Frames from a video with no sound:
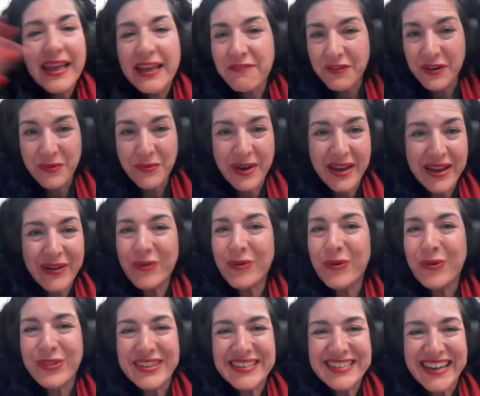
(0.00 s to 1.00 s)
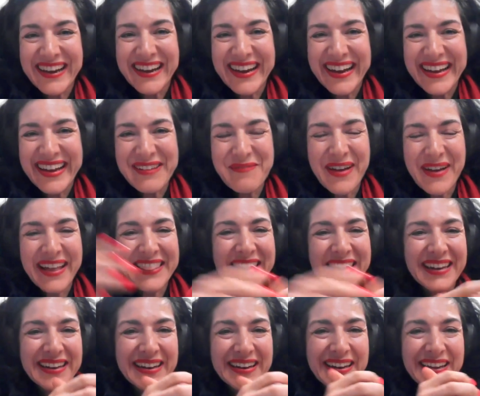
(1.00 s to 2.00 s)
everywhere all the time and
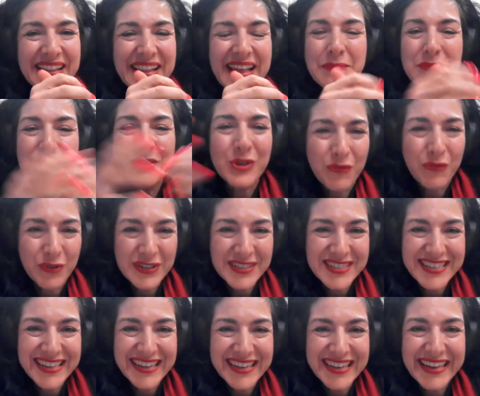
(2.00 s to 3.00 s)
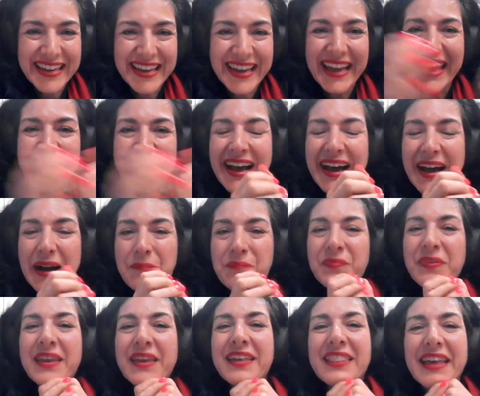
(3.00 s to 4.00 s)
then claim sovereignty
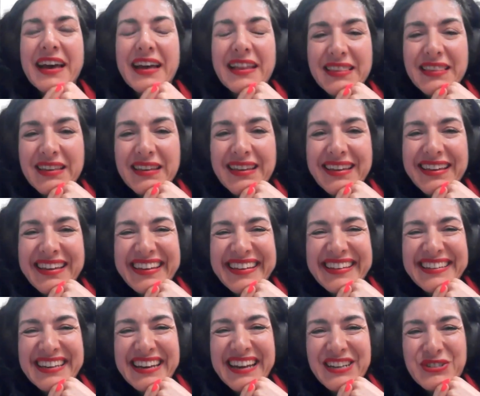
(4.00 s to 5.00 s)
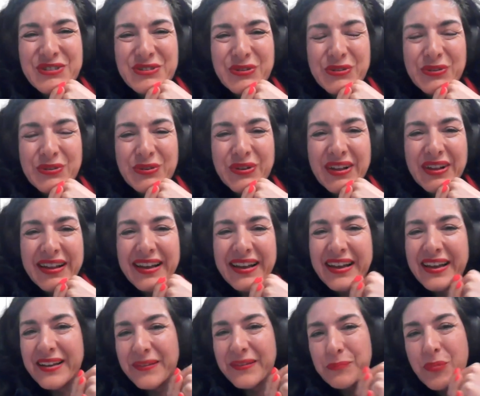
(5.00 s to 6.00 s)
um, that the international
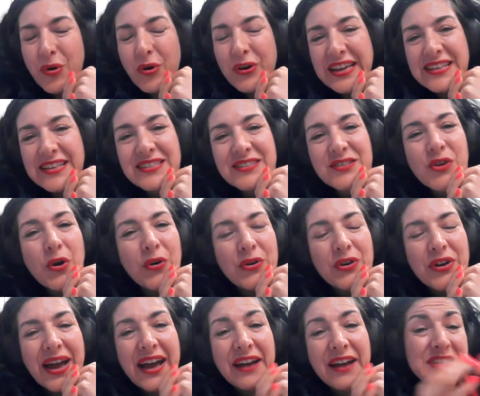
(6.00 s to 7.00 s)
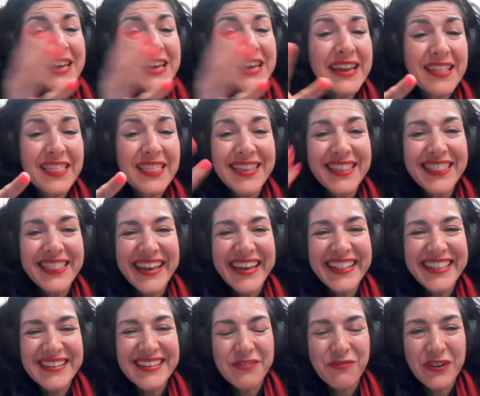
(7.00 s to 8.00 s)
uh, bodies don't have teeth that
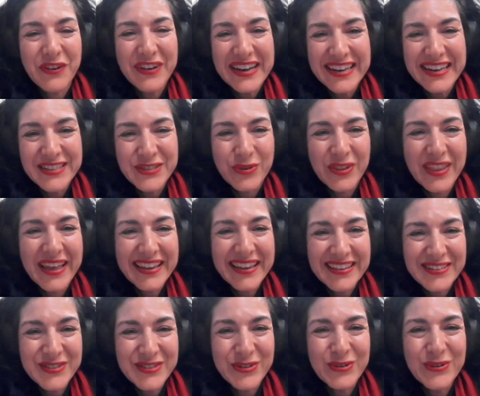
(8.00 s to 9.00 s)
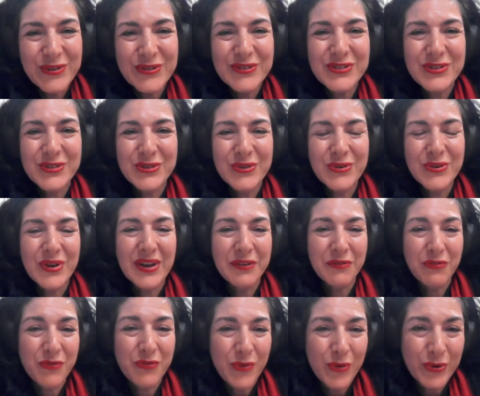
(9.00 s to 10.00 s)
there's very little they can do to
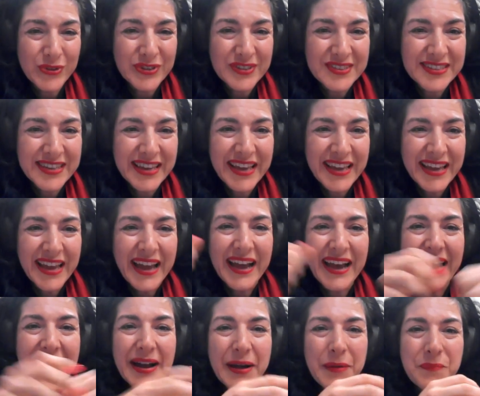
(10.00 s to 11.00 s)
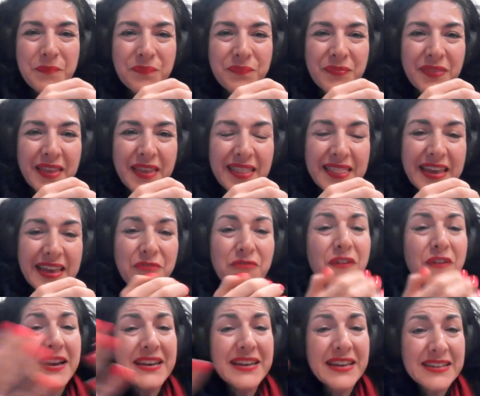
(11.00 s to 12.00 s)
enforce um, their
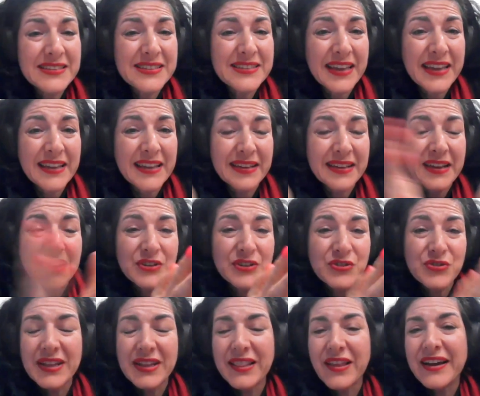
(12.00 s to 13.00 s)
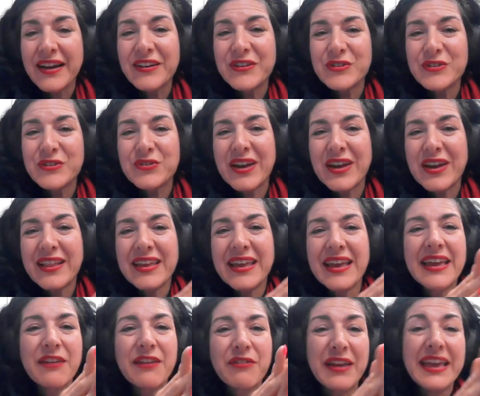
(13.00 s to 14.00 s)
findings against a country like Australia,
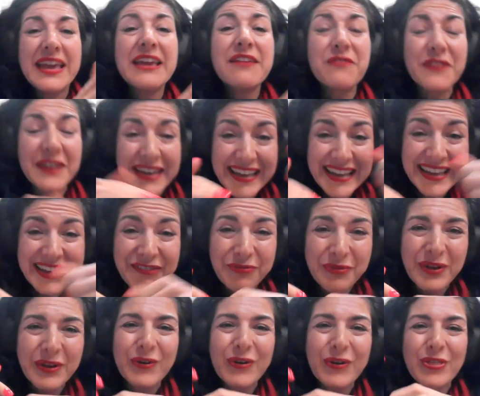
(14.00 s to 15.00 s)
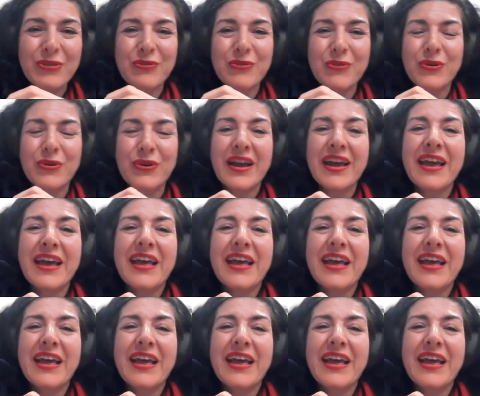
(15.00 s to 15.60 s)
if, even if we go through